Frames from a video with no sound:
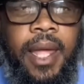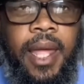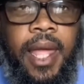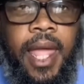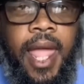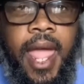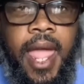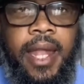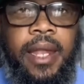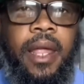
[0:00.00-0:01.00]

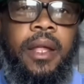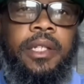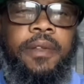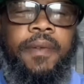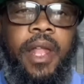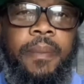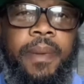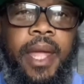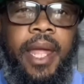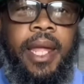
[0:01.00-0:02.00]
and develop
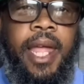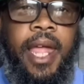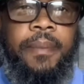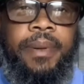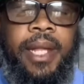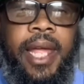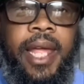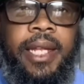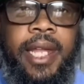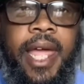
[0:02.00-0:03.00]
a game
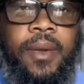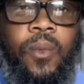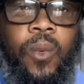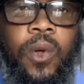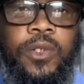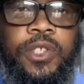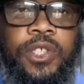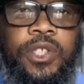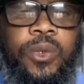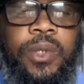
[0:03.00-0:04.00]
plan that will
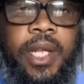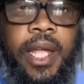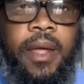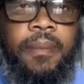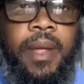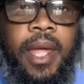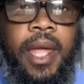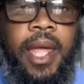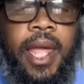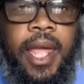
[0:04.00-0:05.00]
suit him
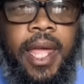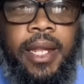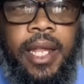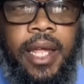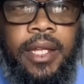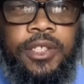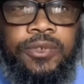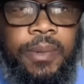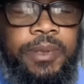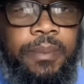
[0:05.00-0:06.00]
and
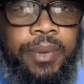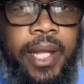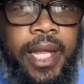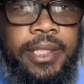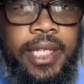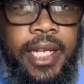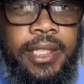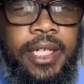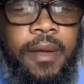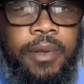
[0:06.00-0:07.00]
script some plays that he's
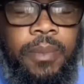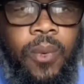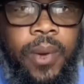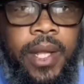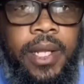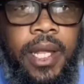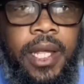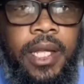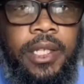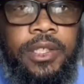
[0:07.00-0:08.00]
comfortable with,
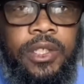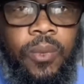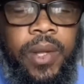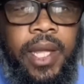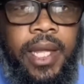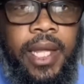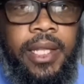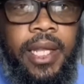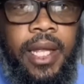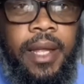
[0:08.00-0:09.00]
so we can get
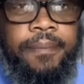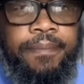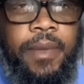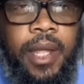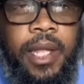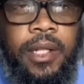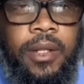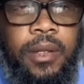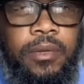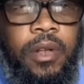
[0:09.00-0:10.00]
off
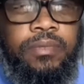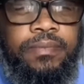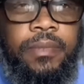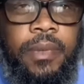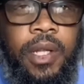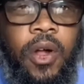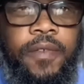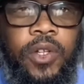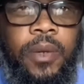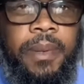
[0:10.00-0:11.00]
a
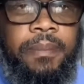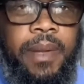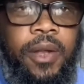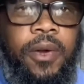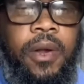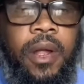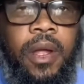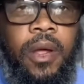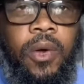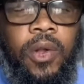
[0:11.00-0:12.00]
little bit better
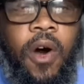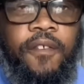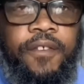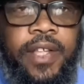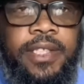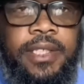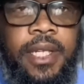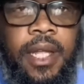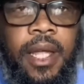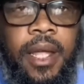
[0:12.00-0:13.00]
on offense.
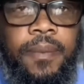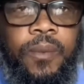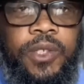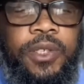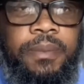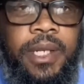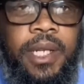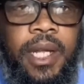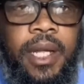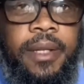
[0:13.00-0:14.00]
We should be
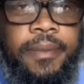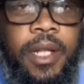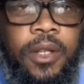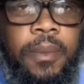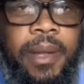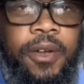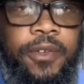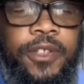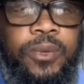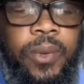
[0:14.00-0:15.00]
a little better
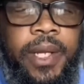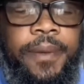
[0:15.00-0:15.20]
this week.